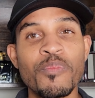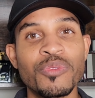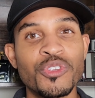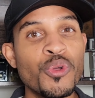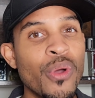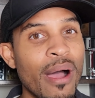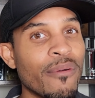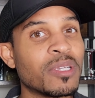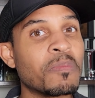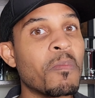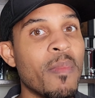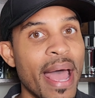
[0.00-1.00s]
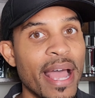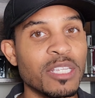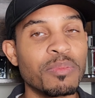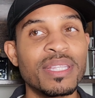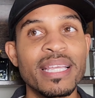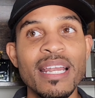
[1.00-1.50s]
2 hours max,
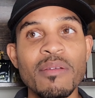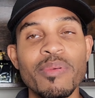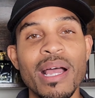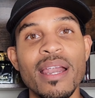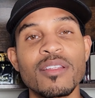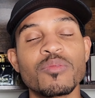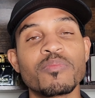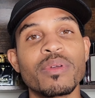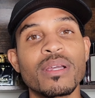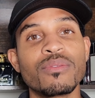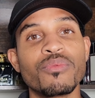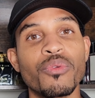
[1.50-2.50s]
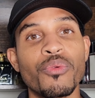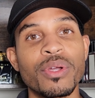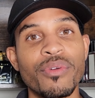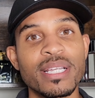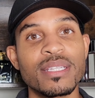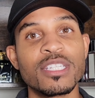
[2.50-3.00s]
but then it kind of
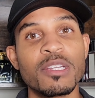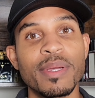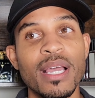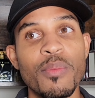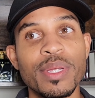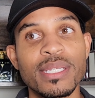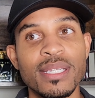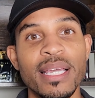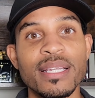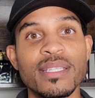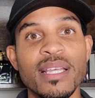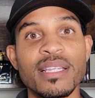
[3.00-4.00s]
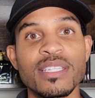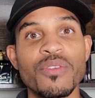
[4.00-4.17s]
regresses to become a skin scent.